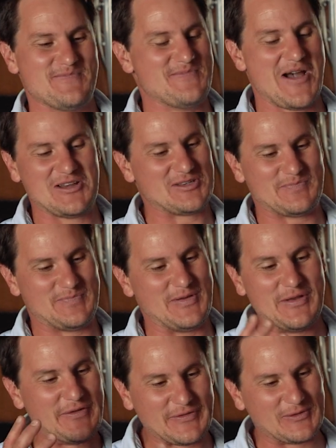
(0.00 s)
most
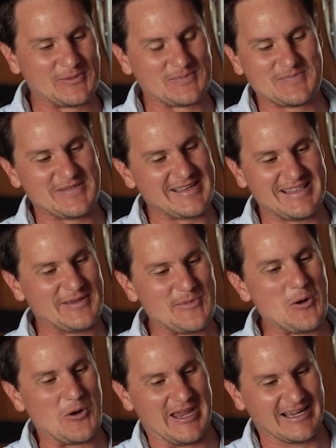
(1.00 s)
beautiful in the
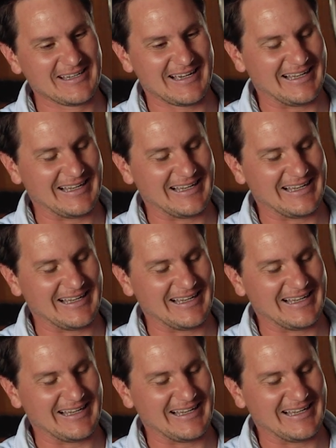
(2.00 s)
morning.